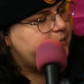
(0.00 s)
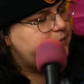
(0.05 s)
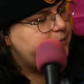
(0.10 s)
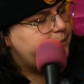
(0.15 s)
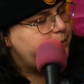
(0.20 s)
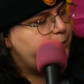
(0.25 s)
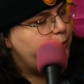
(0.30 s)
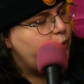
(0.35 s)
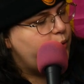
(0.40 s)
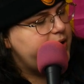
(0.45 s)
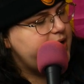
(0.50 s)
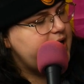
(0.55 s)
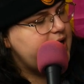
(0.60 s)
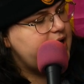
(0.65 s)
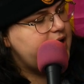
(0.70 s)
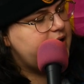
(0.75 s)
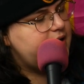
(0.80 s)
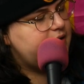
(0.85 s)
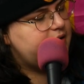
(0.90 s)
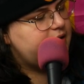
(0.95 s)

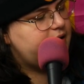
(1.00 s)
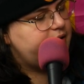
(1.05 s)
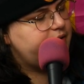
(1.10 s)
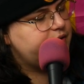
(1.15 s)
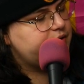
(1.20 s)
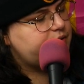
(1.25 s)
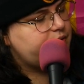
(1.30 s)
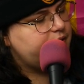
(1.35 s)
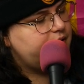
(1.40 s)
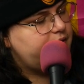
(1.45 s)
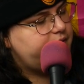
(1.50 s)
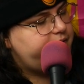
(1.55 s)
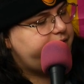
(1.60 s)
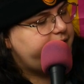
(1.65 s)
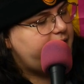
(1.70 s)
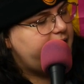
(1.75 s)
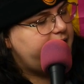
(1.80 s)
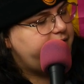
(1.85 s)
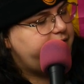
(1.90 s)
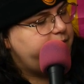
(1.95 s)
Brie underscore
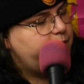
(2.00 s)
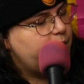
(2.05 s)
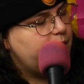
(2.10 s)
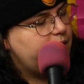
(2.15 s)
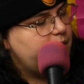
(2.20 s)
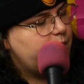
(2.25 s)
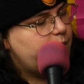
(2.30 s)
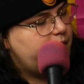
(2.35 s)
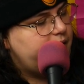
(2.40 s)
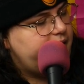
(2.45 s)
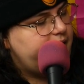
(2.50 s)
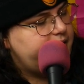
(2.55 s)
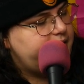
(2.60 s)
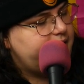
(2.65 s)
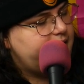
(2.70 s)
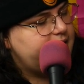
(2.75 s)
five four one.